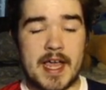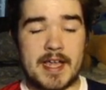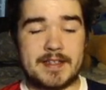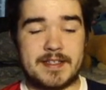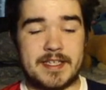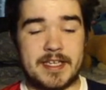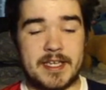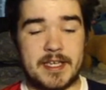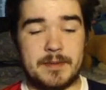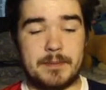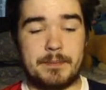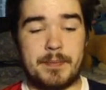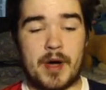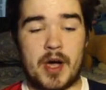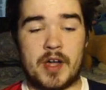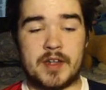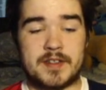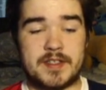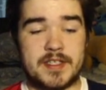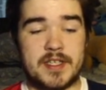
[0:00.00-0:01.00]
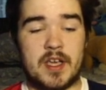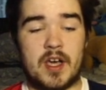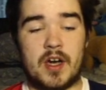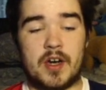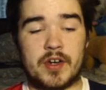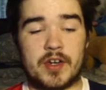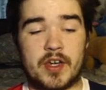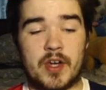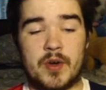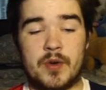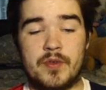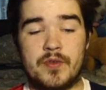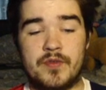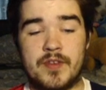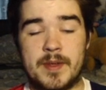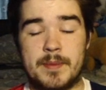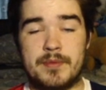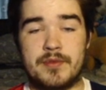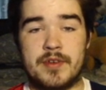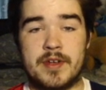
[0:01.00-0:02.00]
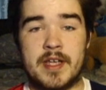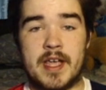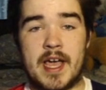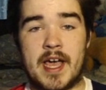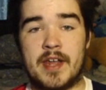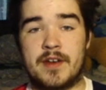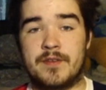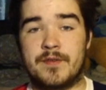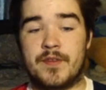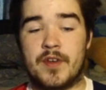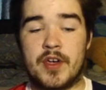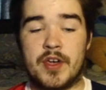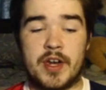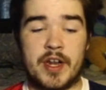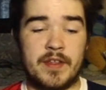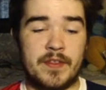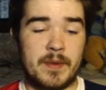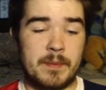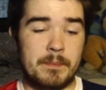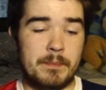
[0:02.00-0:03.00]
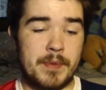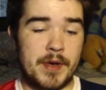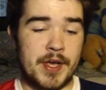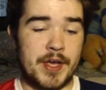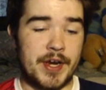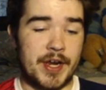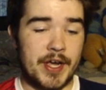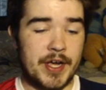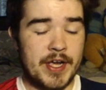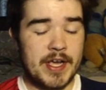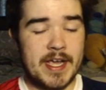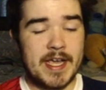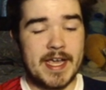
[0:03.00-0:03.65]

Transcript: team, bar Thiago, Ribery and Werner the burner.